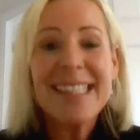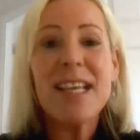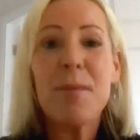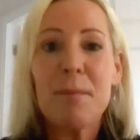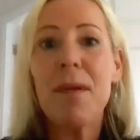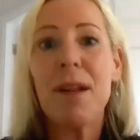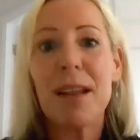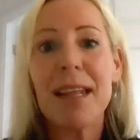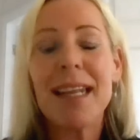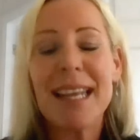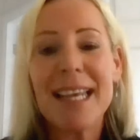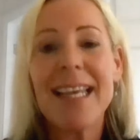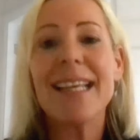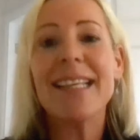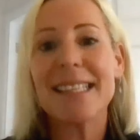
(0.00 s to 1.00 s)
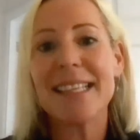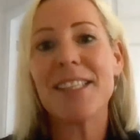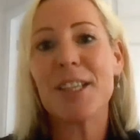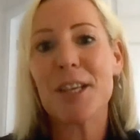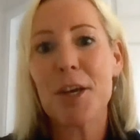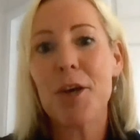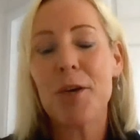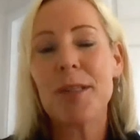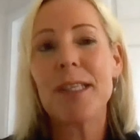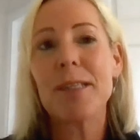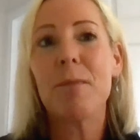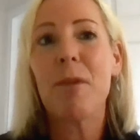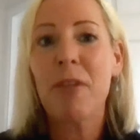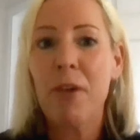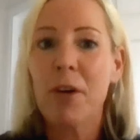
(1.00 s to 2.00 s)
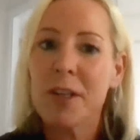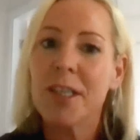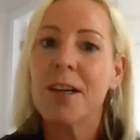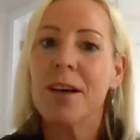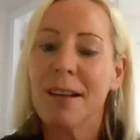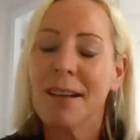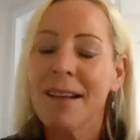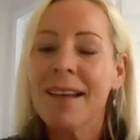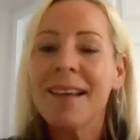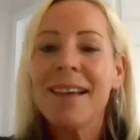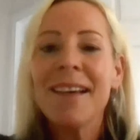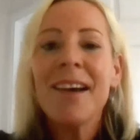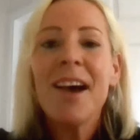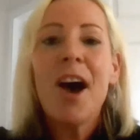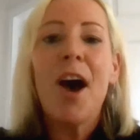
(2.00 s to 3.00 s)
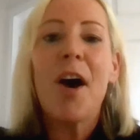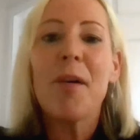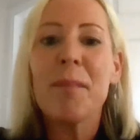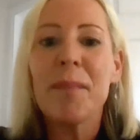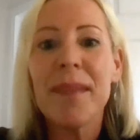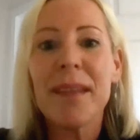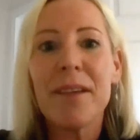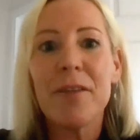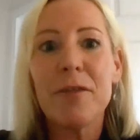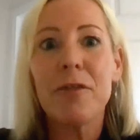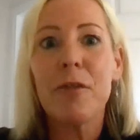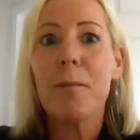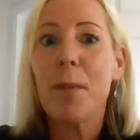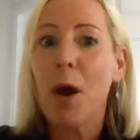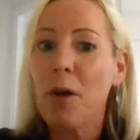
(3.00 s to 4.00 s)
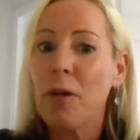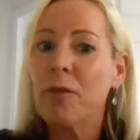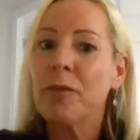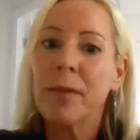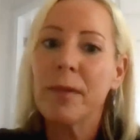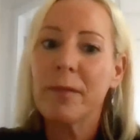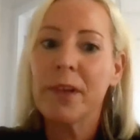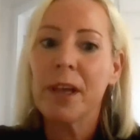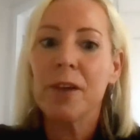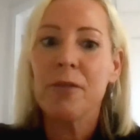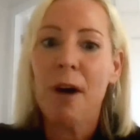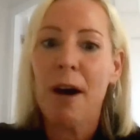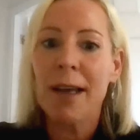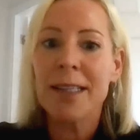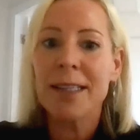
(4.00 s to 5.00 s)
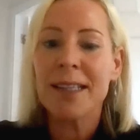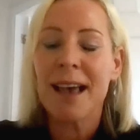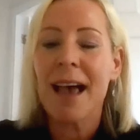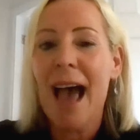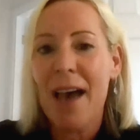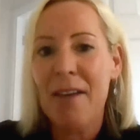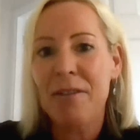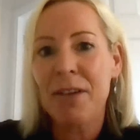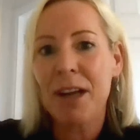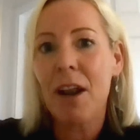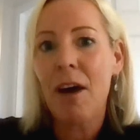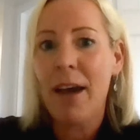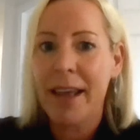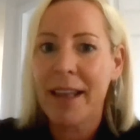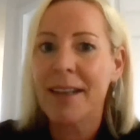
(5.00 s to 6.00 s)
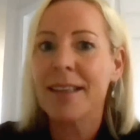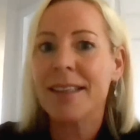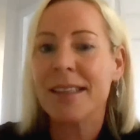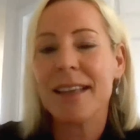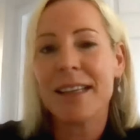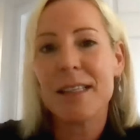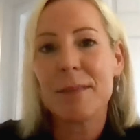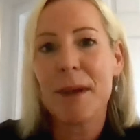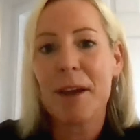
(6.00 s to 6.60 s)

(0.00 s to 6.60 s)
simple and easy to use. It's methodical, from both the advisor and the client's